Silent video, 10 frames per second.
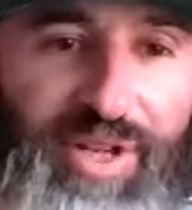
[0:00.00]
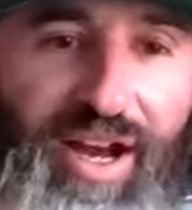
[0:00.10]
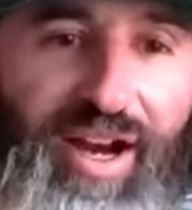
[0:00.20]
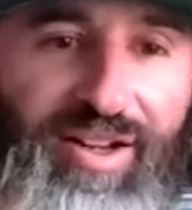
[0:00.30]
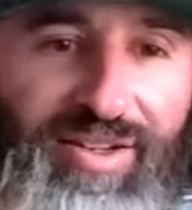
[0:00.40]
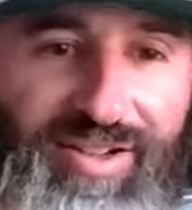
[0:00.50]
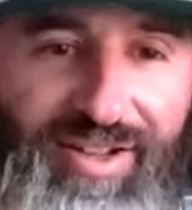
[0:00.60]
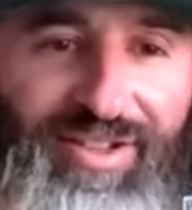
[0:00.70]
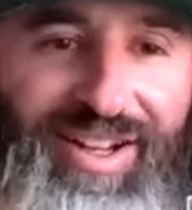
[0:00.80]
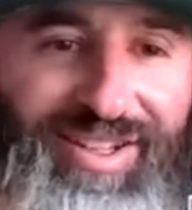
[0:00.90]
with God.
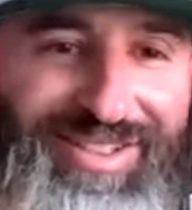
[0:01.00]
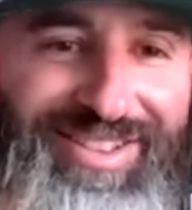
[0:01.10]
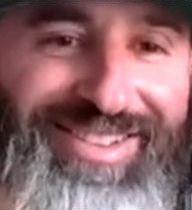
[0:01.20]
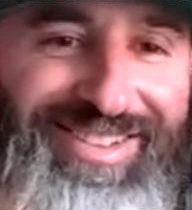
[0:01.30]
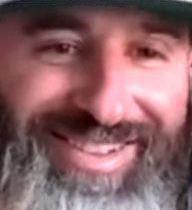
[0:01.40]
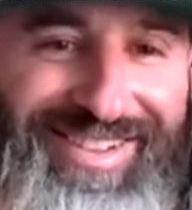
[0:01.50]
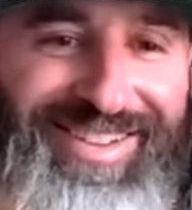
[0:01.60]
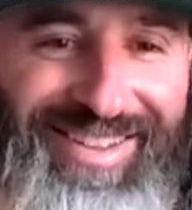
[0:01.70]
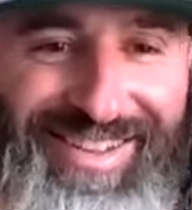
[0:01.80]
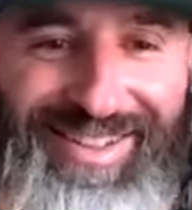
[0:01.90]
That's, that's
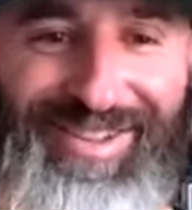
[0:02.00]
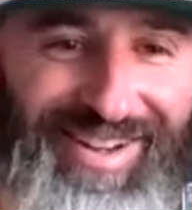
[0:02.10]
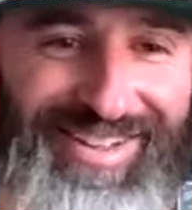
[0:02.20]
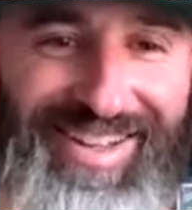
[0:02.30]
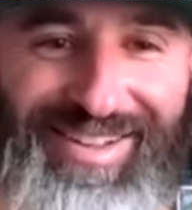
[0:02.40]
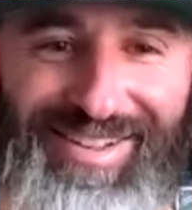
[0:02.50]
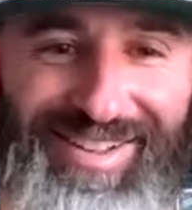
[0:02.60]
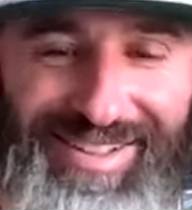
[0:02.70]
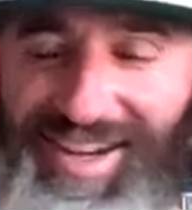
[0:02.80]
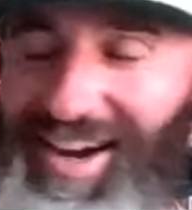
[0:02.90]
I think you'll like that,
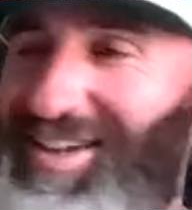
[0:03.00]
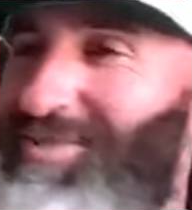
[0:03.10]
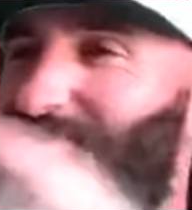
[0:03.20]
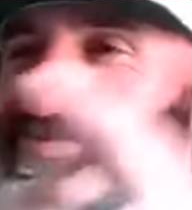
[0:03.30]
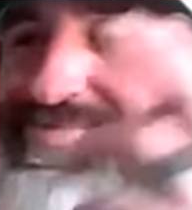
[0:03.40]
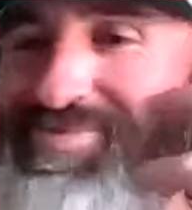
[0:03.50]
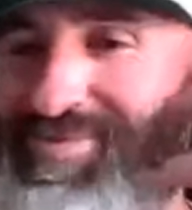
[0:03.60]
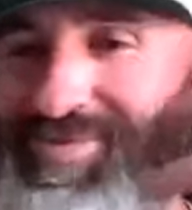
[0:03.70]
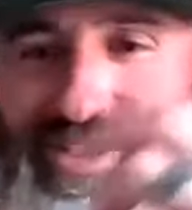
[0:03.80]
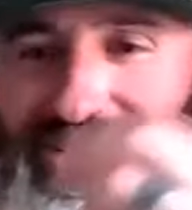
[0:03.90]
dude. This guy,
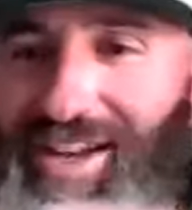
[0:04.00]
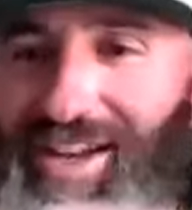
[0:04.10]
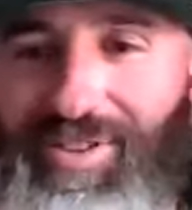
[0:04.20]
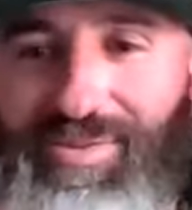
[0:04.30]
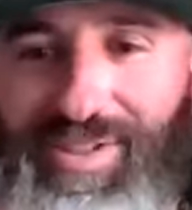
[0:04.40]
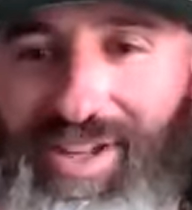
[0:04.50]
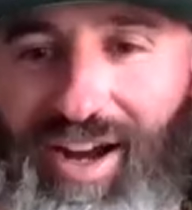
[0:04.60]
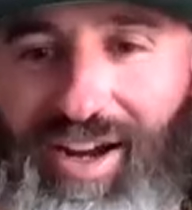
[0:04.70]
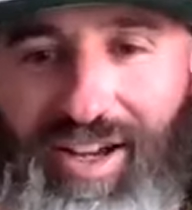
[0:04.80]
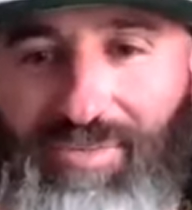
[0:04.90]
you know,
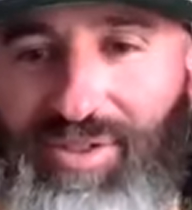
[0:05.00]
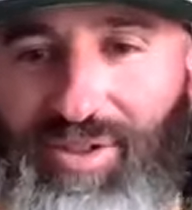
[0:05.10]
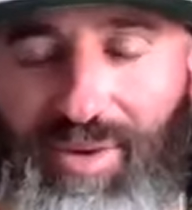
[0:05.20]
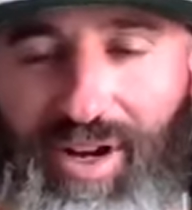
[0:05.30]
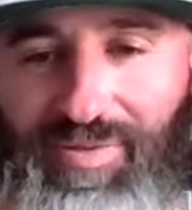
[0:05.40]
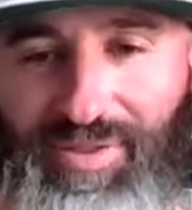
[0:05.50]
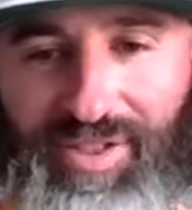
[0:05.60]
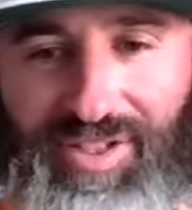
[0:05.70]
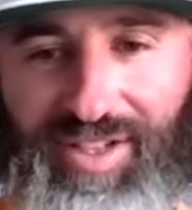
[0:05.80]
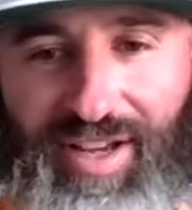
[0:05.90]
God comes to him. I don't know if
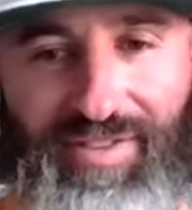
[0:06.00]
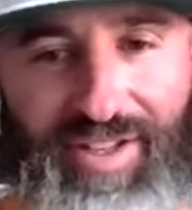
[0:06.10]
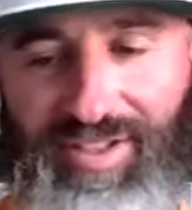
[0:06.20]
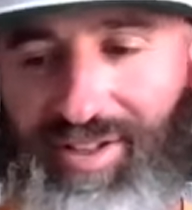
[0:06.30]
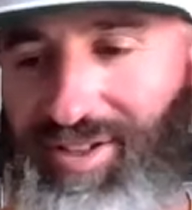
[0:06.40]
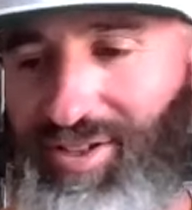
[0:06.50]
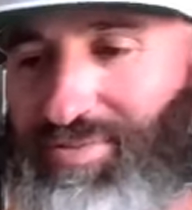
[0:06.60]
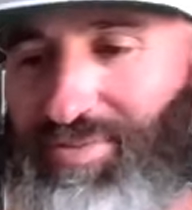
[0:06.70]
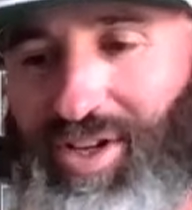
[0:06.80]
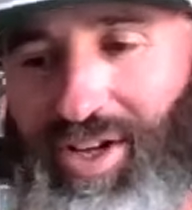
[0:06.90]
it's in the 70s, and he
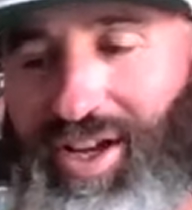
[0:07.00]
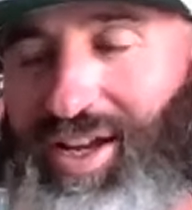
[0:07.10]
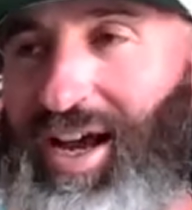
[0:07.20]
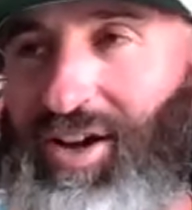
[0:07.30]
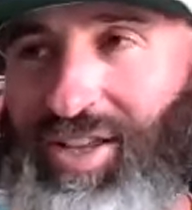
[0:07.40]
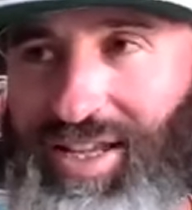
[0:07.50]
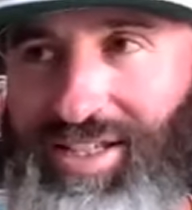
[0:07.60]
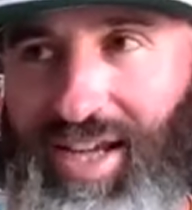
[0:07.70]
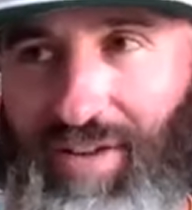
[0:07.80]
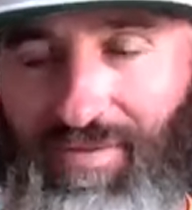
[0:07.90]
just now I think
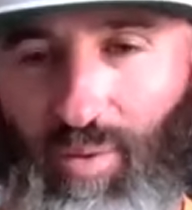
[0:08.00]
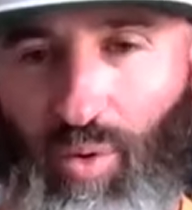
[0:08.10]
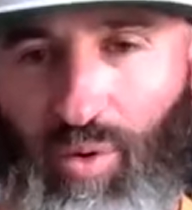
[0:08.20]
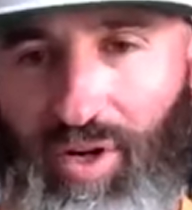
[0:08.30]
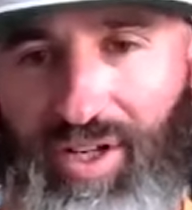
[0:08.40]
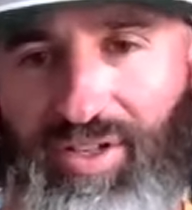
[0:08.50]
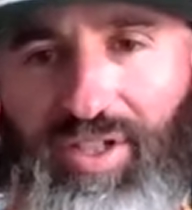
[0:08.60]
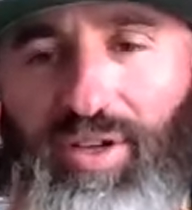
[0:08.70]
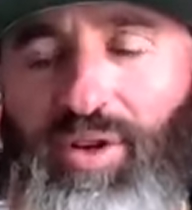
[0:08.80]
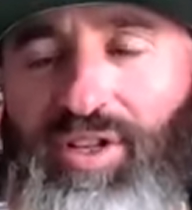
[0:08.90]
he's got four in the
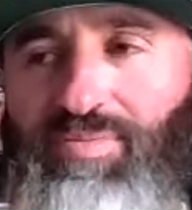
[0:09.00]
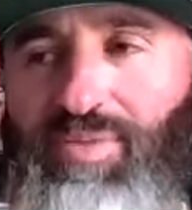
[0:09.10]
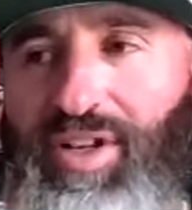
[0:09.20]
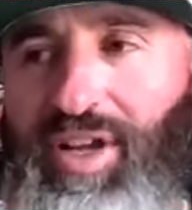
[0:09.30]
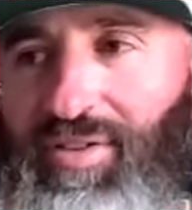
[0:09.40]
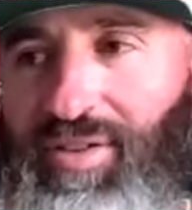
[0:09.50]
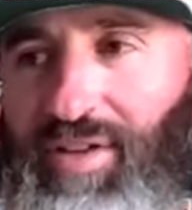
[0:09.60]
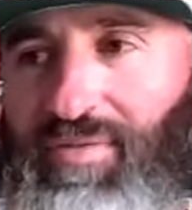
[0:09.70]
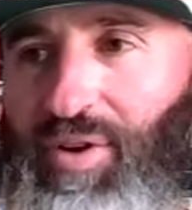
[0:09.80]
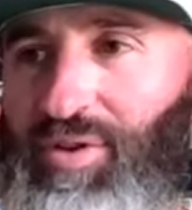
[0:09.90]
series, but that
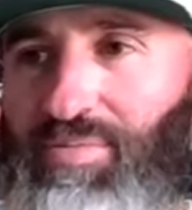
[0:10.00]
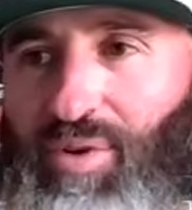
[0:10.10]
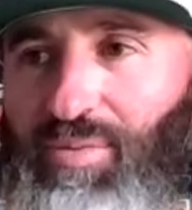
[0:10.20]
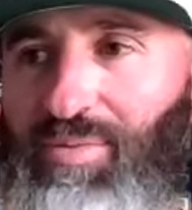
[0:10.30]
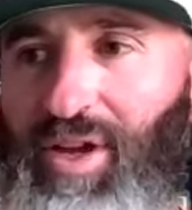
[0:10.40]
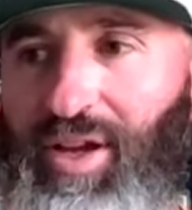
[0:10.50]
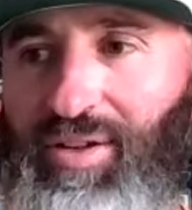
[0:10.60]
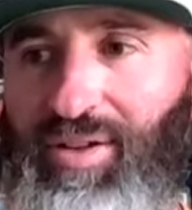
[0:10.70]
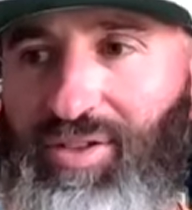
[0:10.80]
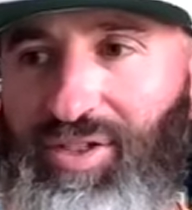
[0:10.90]
that first book,
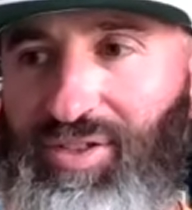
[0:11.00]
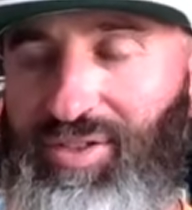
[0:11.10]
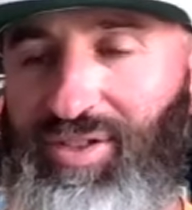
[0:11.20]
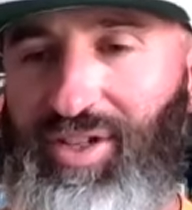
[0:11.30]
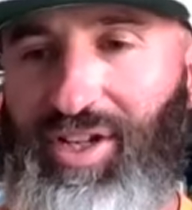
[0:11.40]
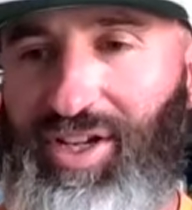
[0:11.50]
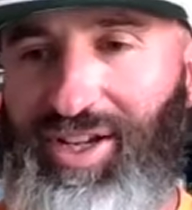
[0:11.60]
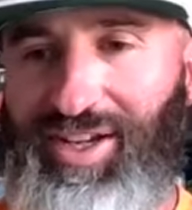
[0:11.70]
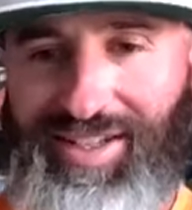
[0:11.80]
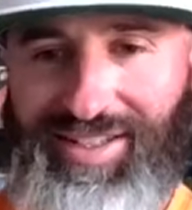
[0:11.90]
man, it's just
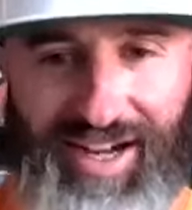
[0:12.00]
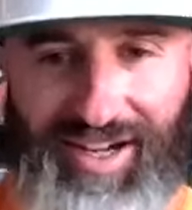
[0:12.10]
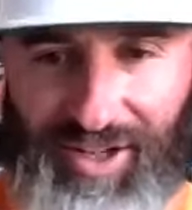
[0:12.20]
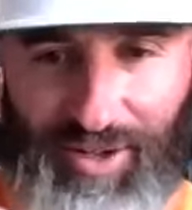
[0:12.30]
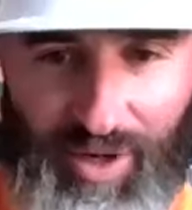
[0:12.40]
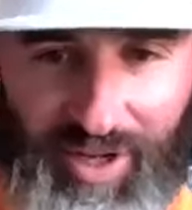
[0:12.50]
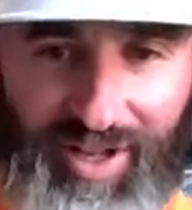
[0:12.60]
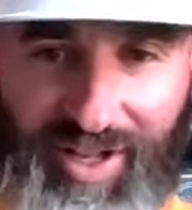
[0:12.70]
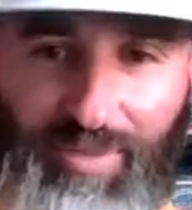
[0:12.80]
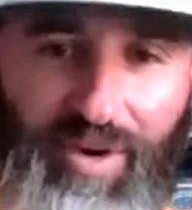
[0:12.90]
it's not like reading
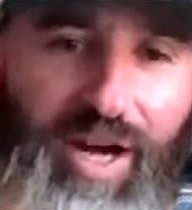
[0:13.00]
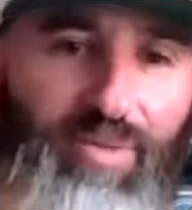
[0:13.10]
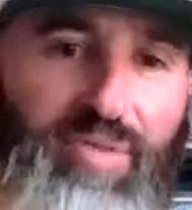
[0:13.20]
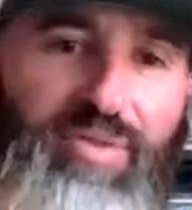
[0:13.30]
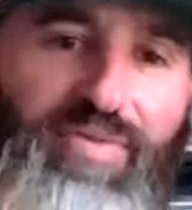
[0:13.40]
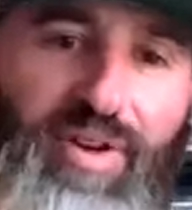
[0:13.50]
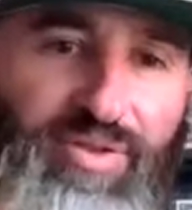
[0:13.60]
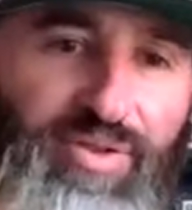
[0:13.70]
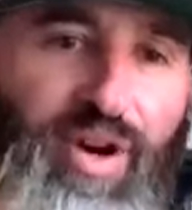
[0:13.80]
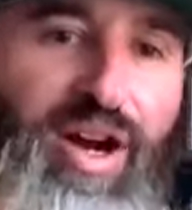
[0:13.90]
like the Bible could be
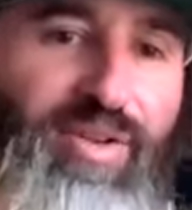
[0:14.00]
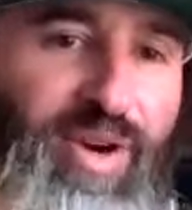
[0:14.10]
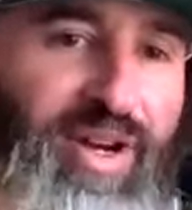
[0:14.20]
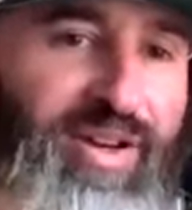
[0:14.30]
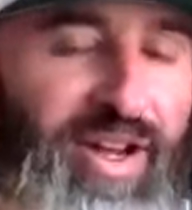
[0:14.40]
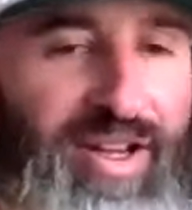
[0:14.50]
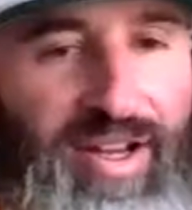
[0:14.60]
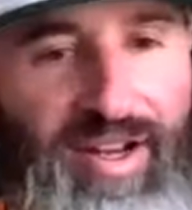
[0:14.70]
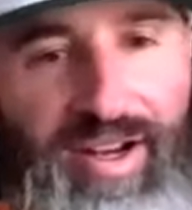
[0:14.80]
very dry, right? Like